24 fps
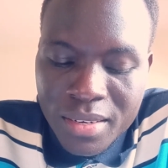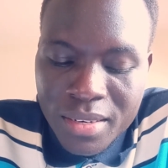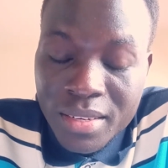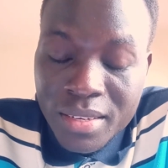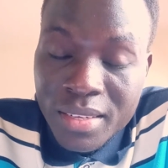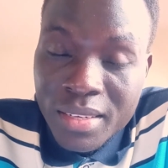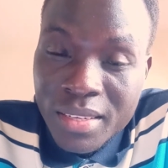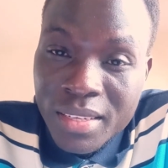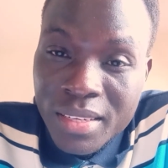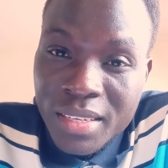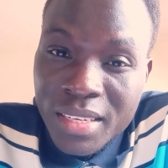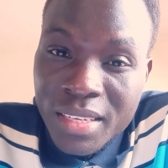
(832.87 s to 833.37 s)

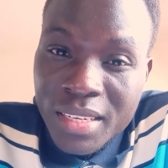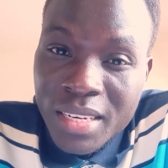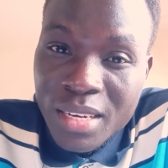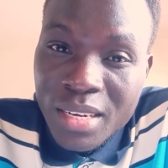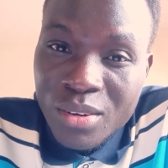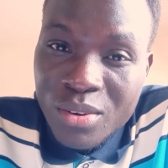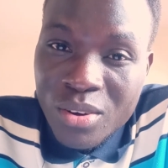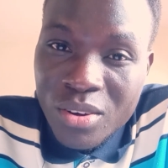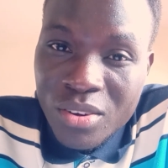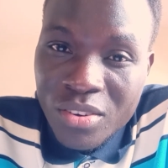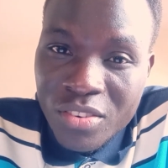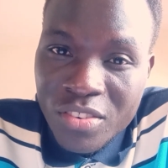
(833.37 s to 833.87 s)
in a
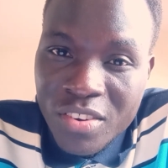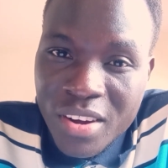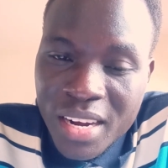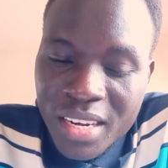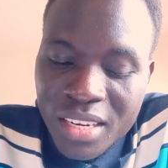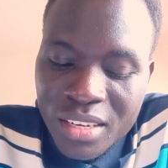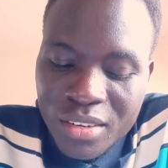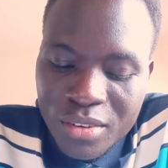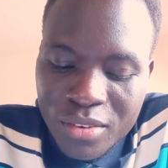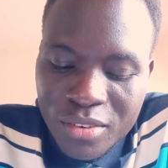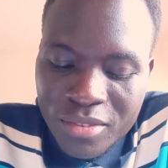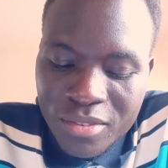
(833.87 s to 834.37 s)
contract
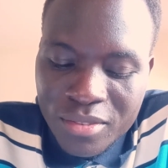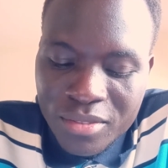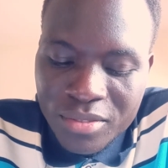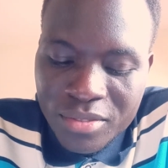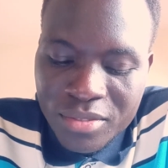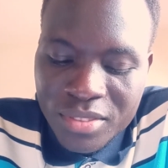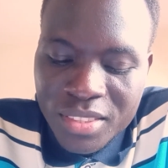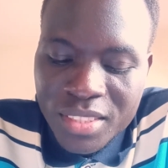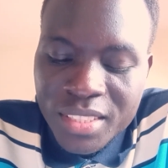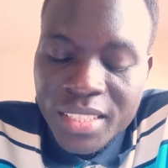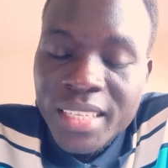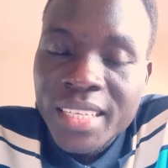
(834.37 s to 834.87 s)
of
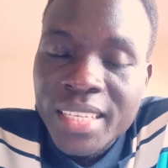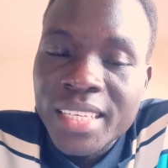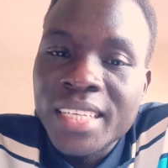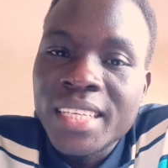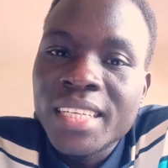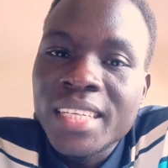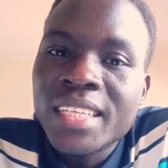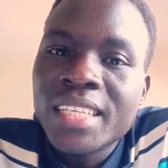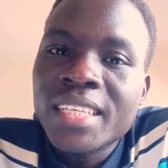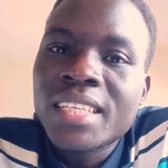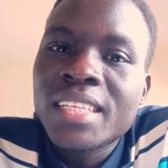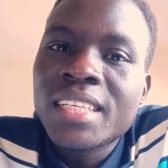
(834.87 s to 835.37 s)
sale
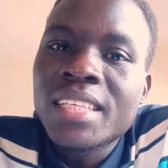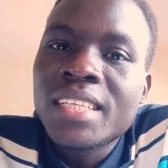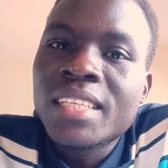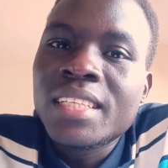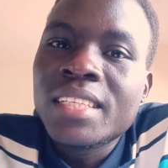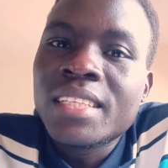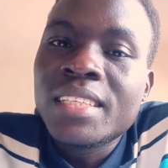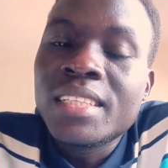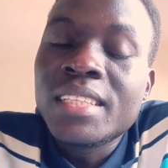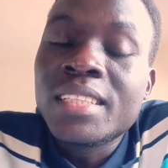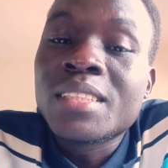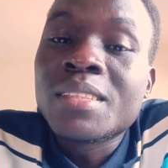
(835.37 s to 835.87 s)
is
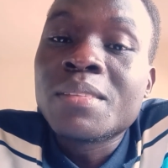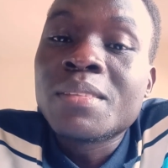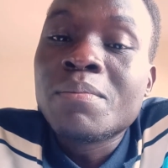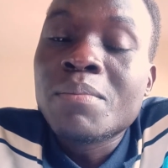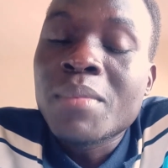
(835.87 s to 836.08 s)
money.